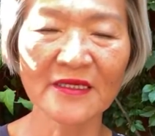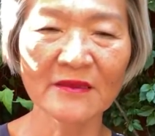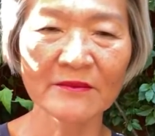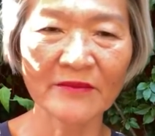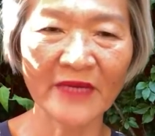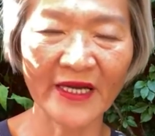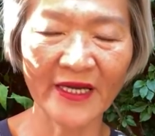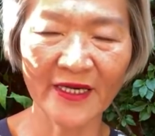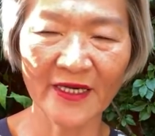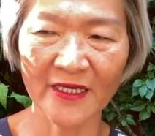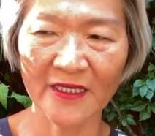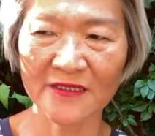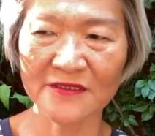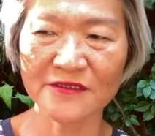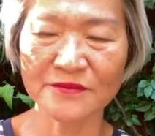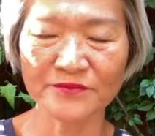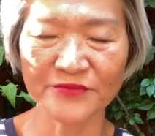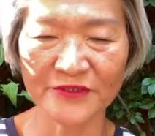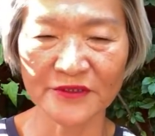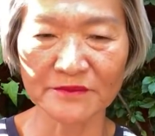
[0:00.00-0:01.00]
My
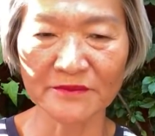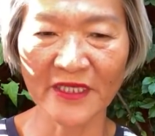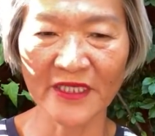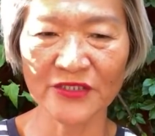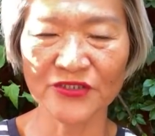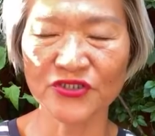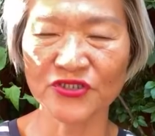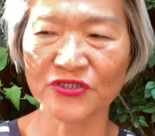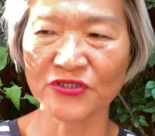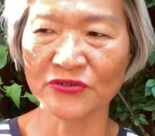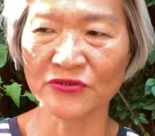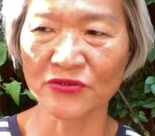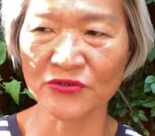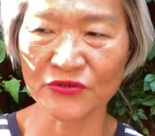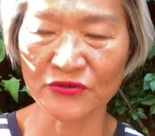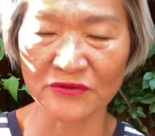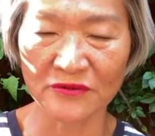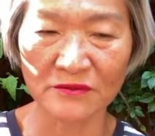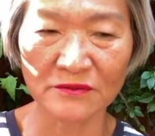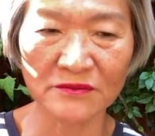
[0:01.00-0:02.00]
husband, my
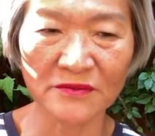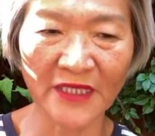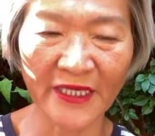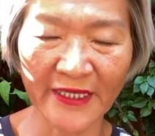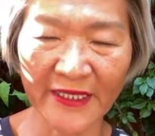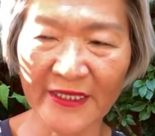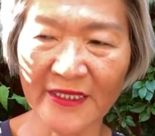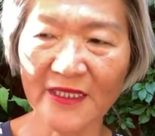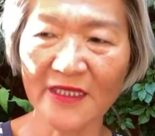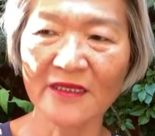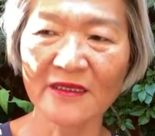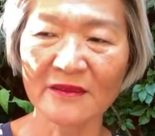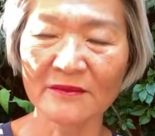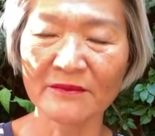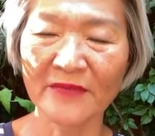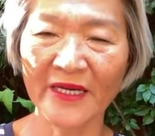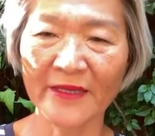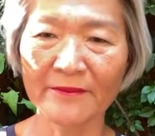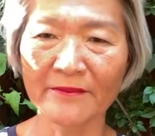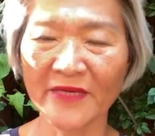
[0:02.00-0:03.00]
children, my
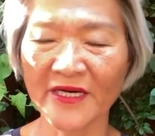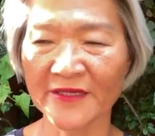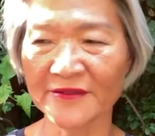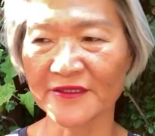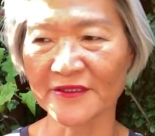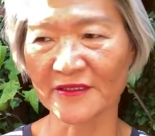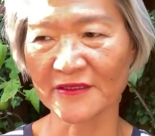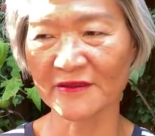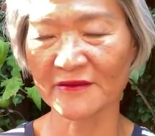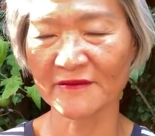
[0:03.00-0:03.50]
mother.